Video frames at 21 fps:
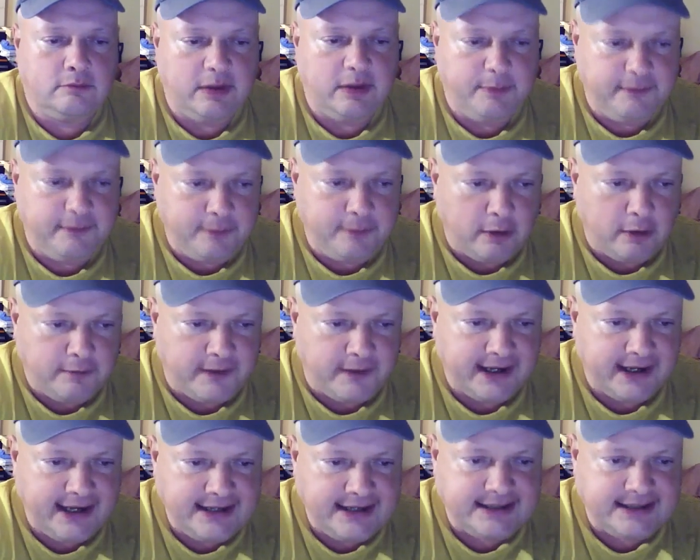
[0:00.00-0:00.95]
be very,
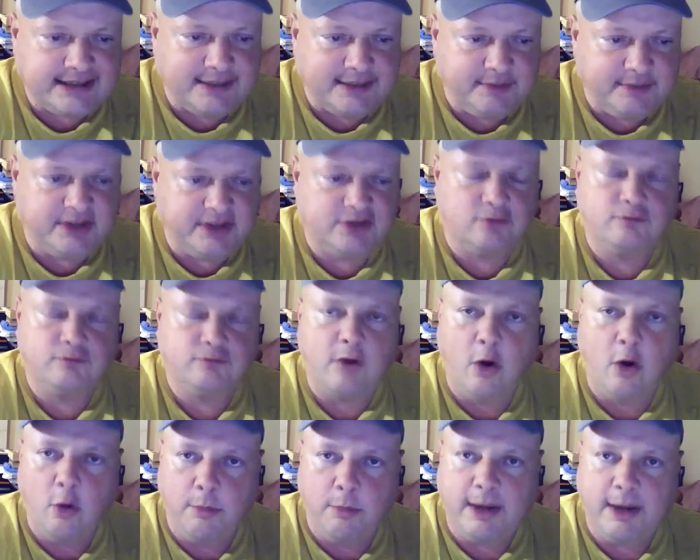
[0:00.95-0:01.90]
very easy simply to
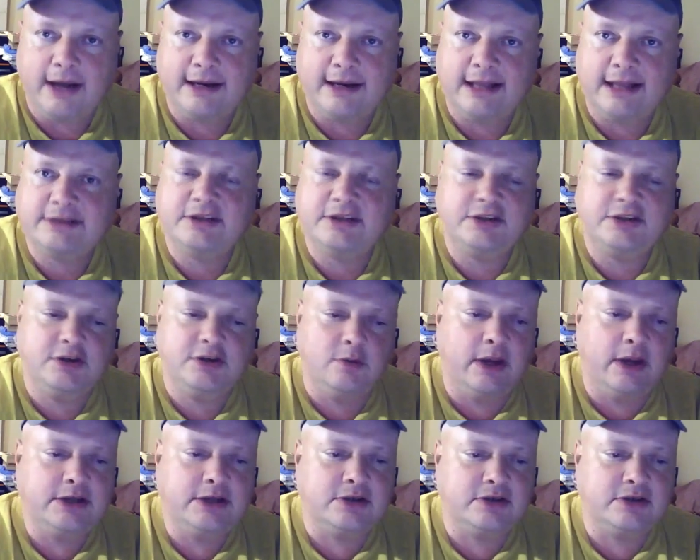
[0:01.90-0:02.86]
roll back that
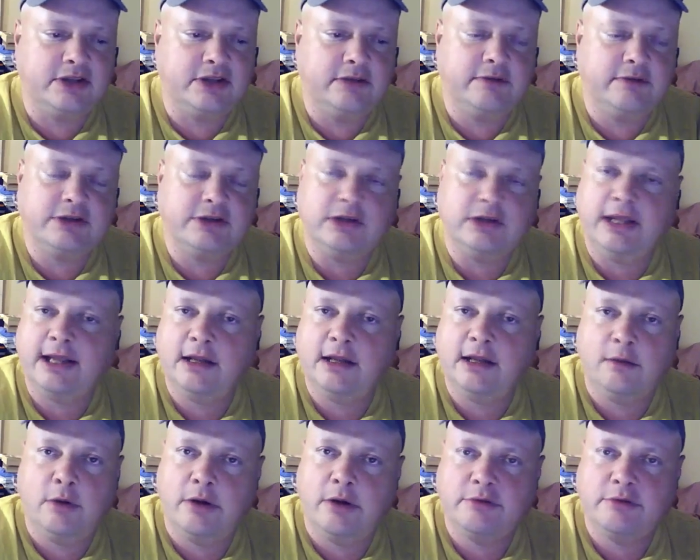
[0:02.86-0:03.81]
situation to the original
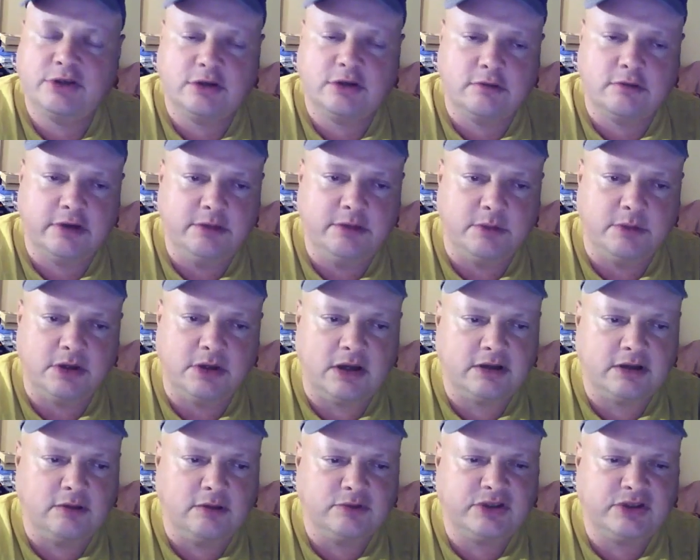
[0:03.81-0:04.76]
Anglo-Irish Agreement.
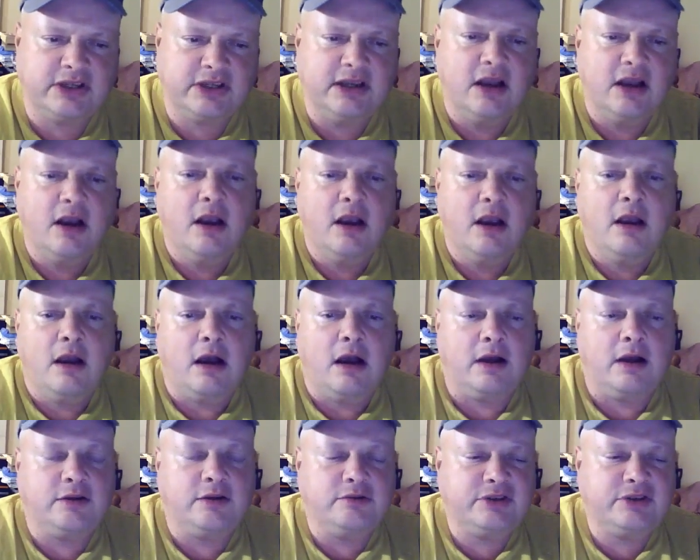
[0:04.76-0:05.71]
I don't see
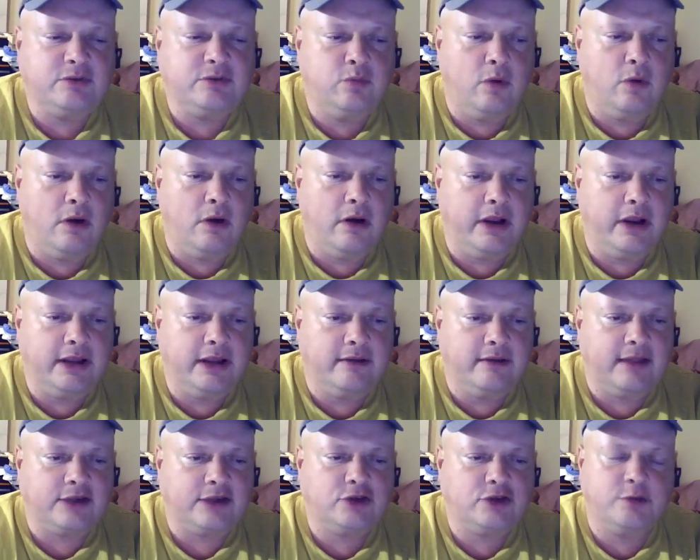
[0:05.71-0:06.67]
why
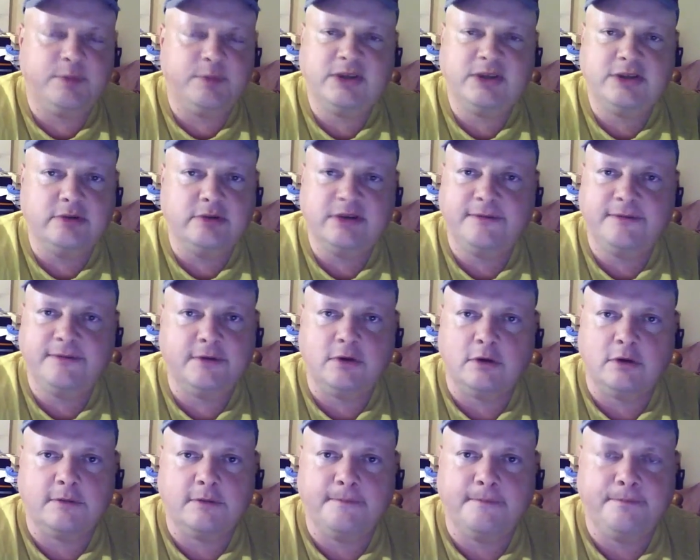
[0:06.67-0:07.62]
that should be so
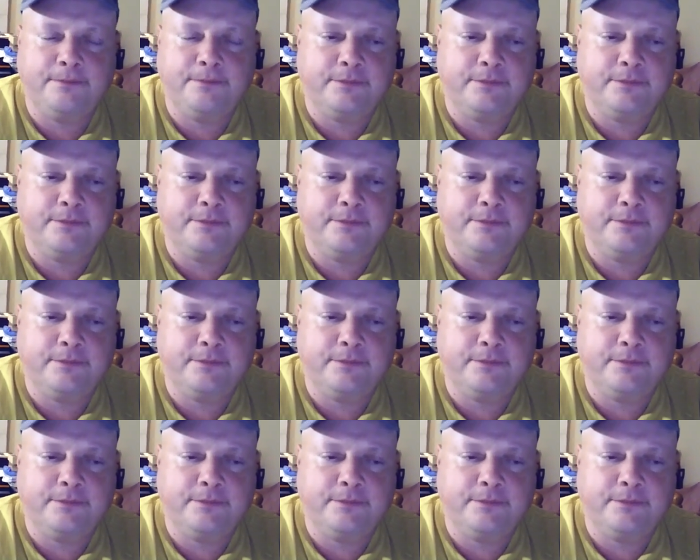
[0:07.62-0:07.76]
difficult.